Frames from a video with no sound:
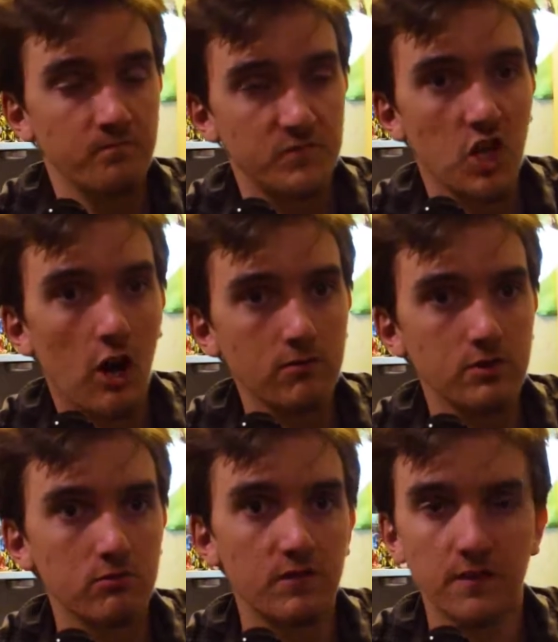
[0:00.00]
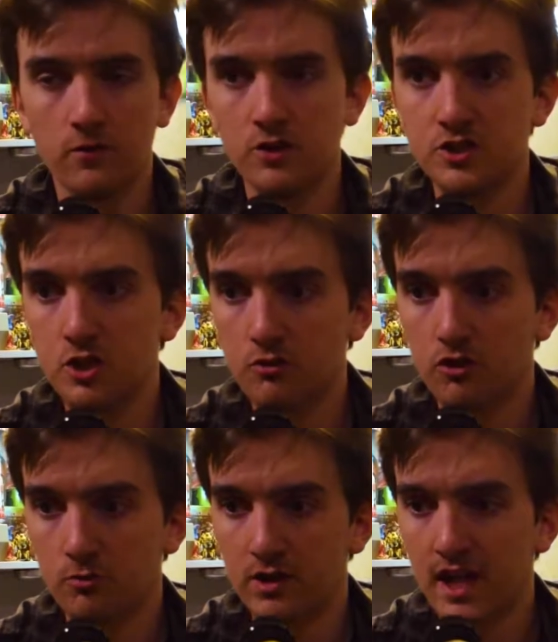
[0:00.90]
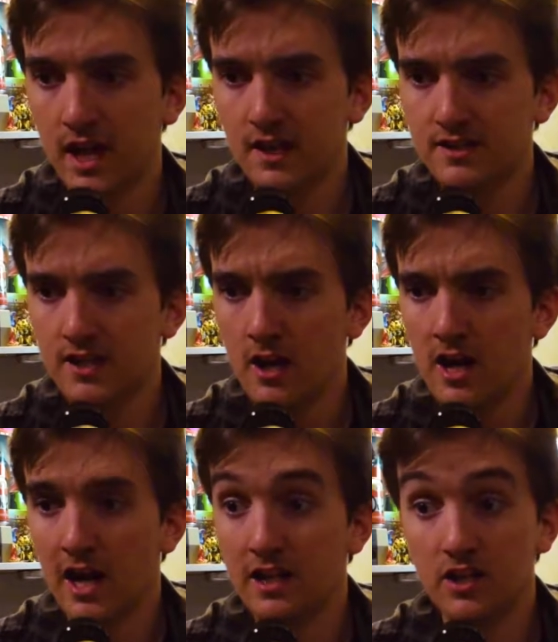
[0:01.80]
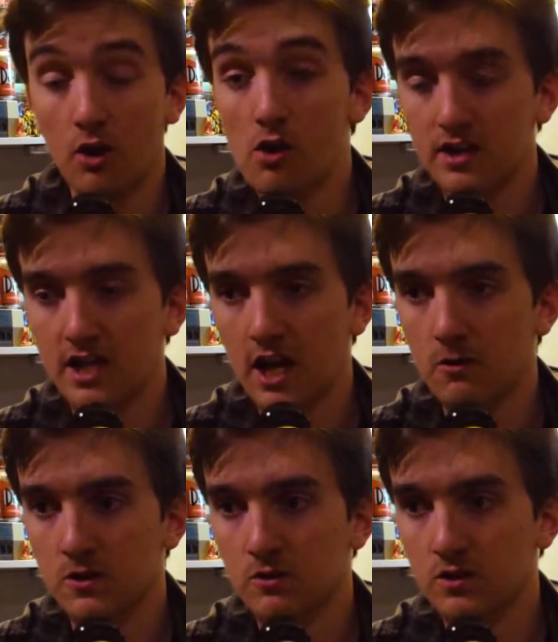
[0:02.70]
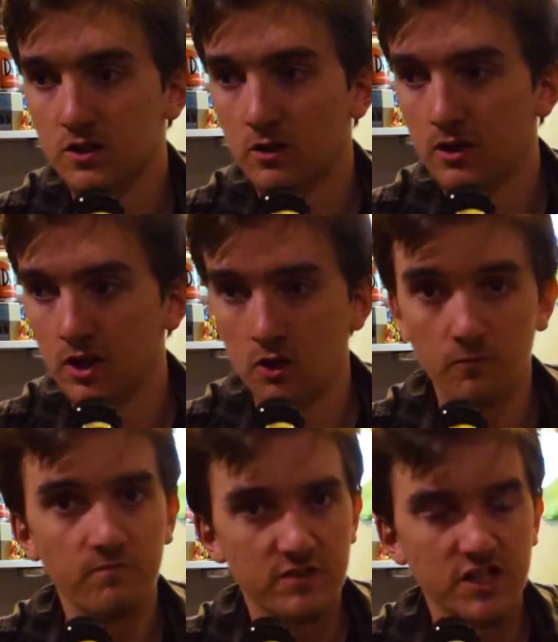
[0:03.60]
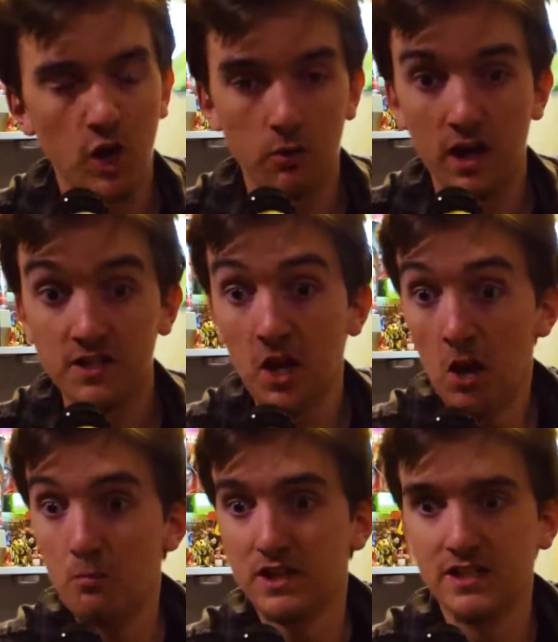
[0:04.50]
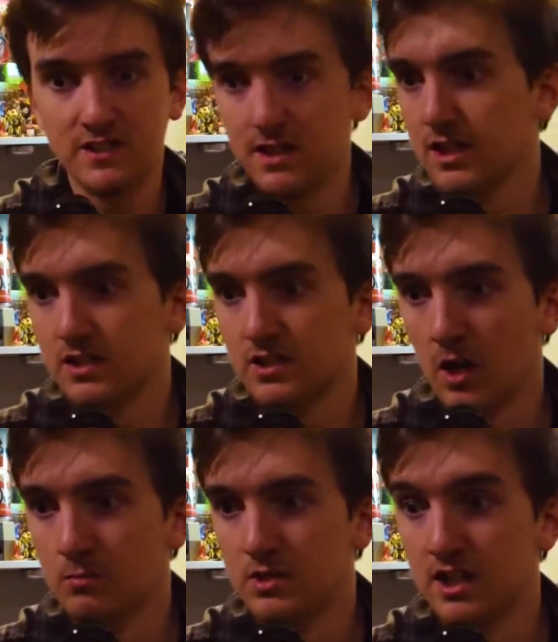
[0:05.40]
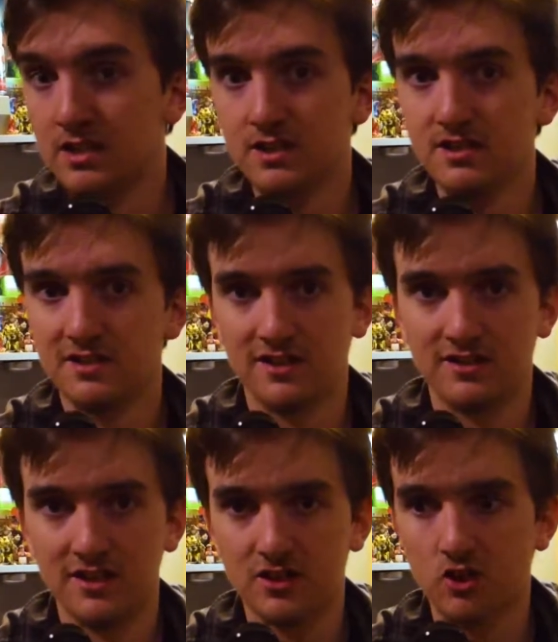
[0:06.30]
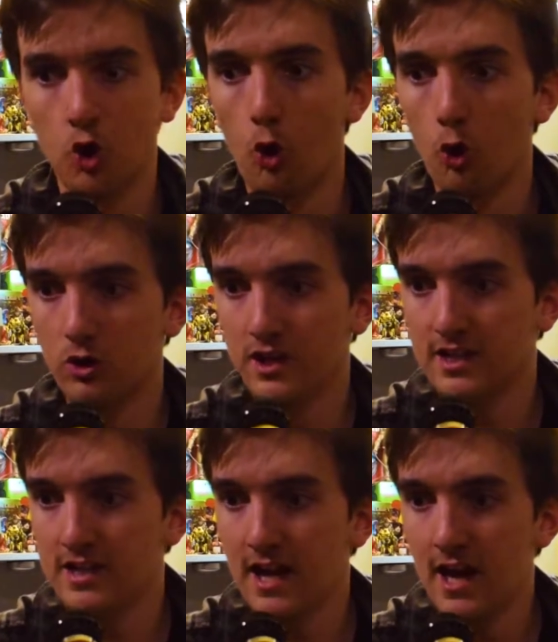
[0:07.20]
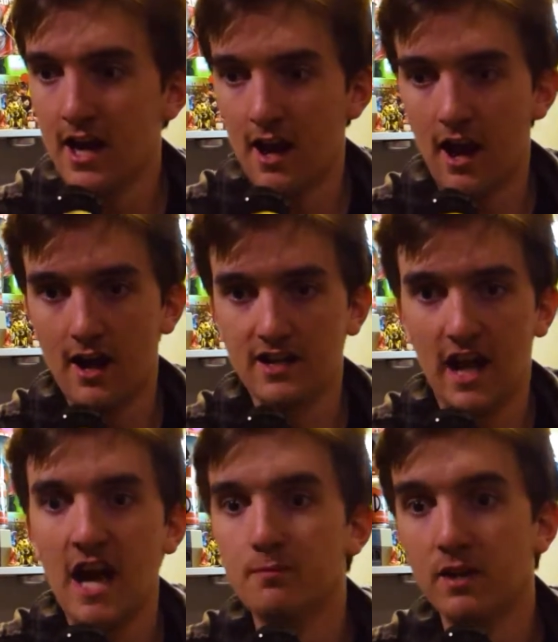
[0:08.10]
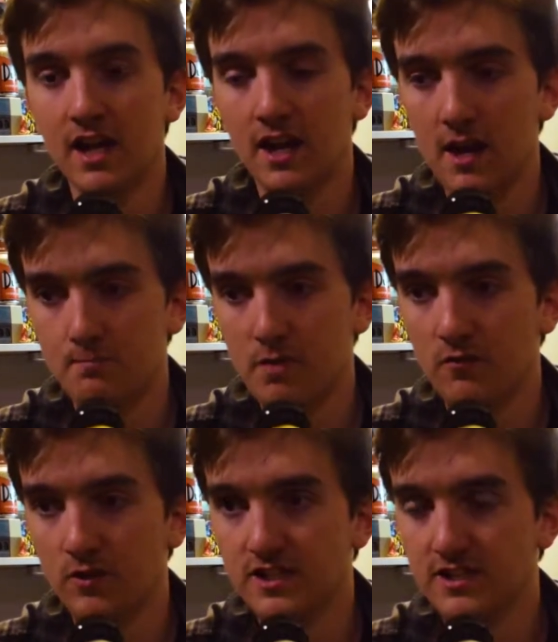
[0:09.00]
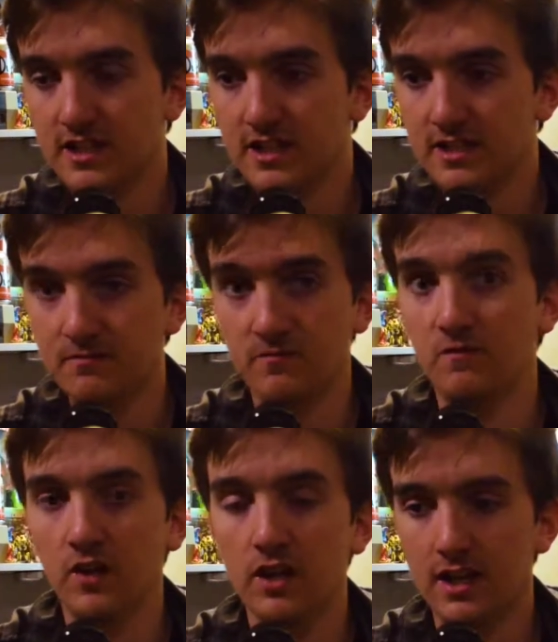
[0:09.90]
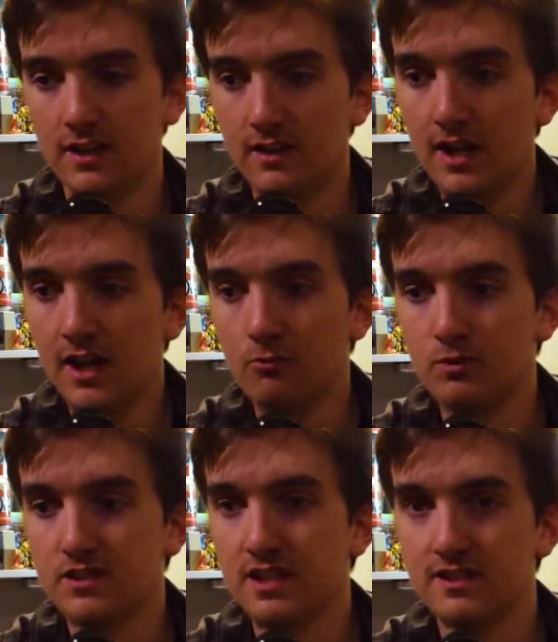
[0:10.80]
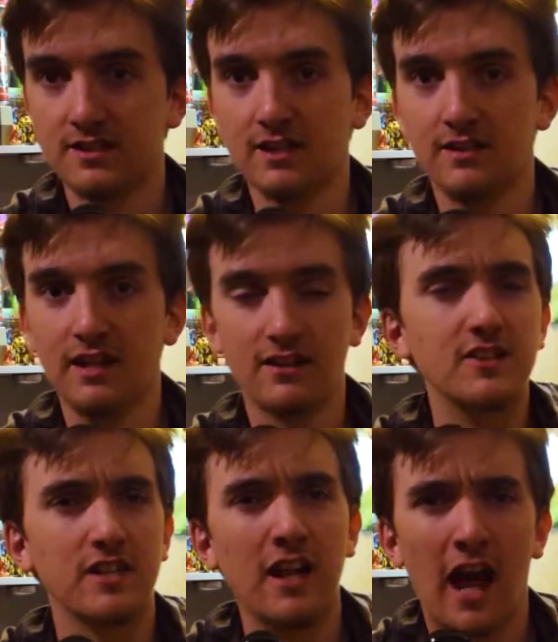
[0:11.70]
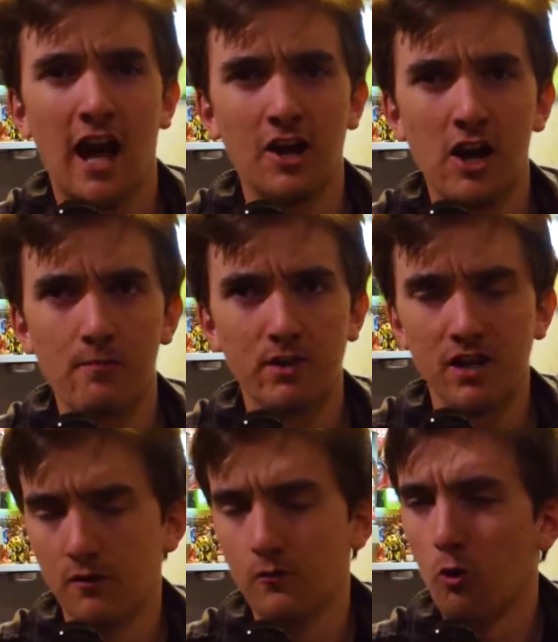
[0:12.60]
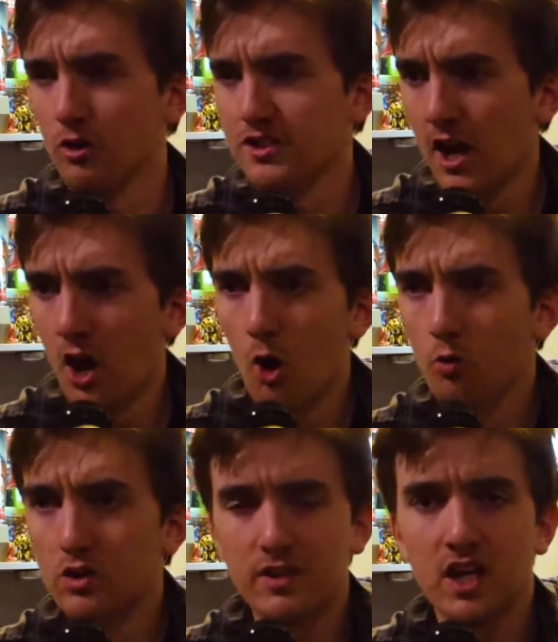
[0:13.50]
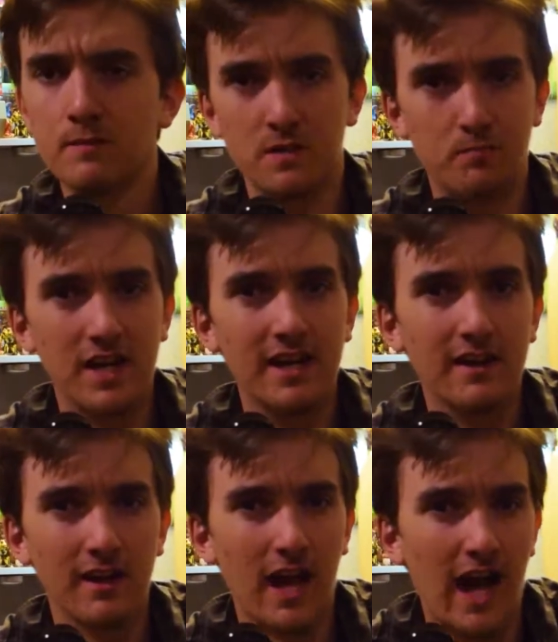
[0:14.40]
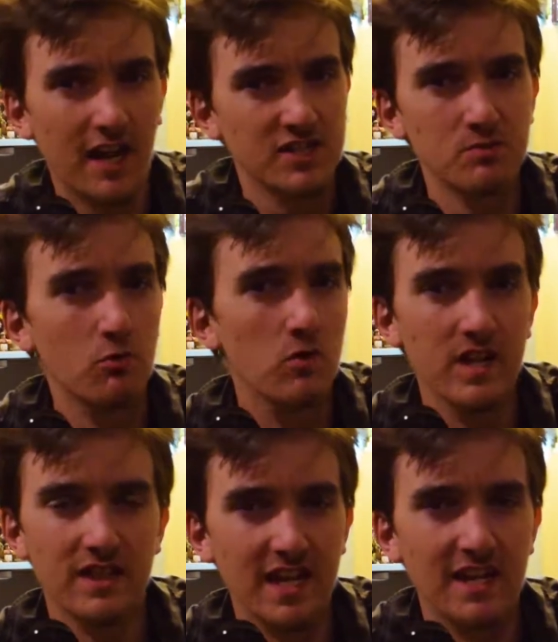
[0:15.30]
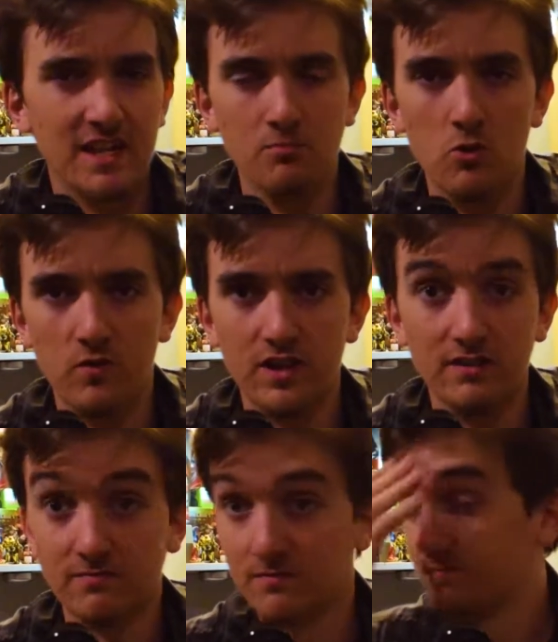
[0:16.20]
tone to it for the first 2-3 acts, and all the characters are serious, but then she just comes in and she's just this corny, hamming it up every scene villain, which it doesn't add up. But of course, when it becomes a big action movie at the end of the movie,